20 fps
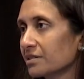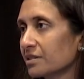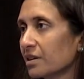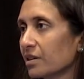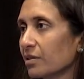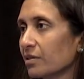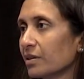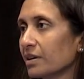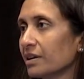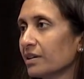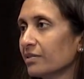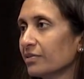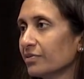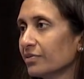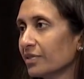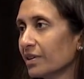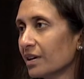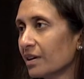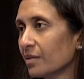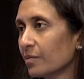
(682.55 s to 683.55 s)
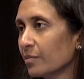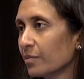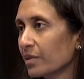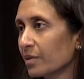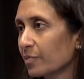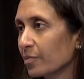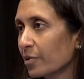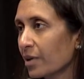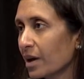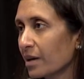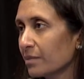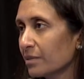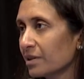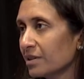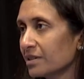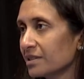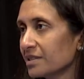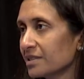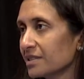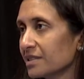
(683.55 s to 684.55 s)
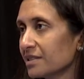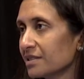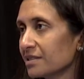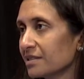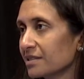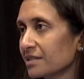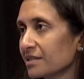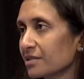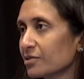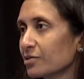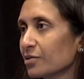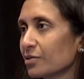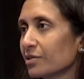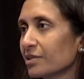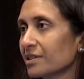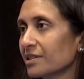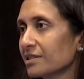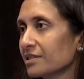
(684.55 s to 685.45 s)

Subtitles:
So if the primary disease is controlled